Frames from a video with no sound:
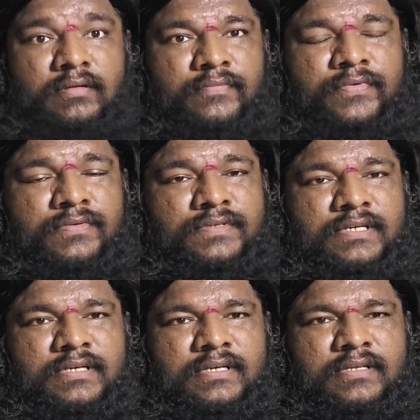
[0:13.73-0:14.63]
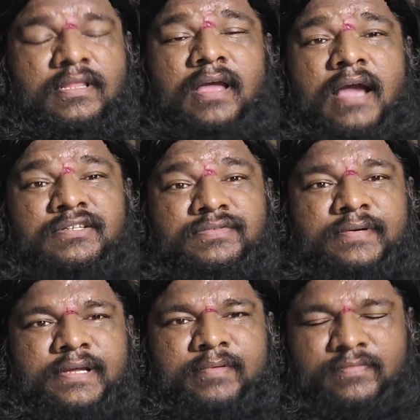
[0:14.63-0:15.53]
If you see, the actual
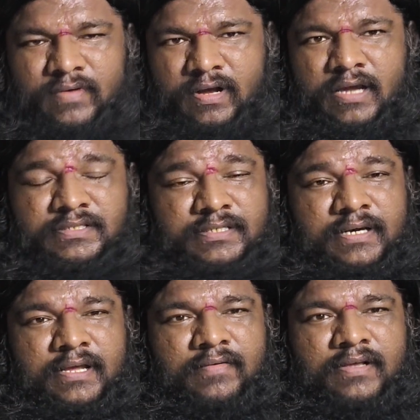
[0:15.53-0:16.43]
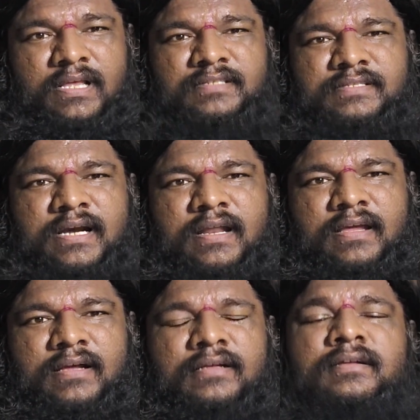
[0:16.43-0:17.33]
name of Australia was Astralaya.